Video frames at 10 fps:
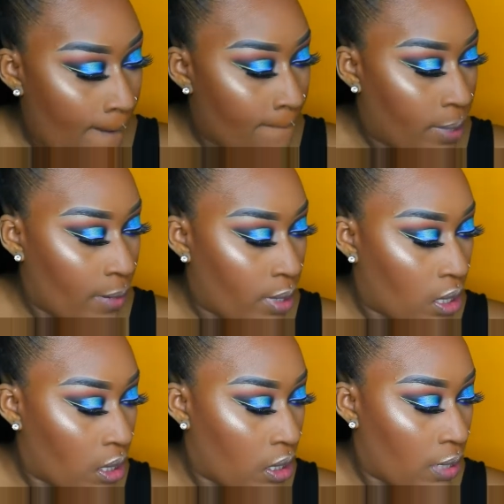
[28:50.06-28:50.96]
But
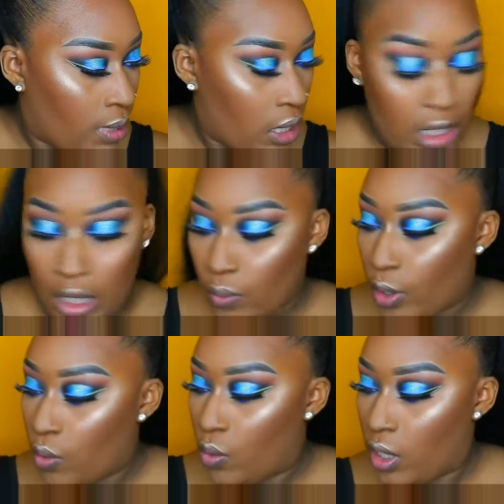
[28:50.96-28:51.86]
let me clean it
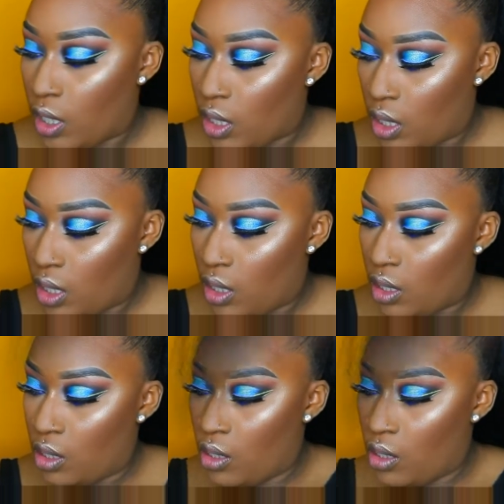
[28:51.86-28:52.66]
real quick. I'm going to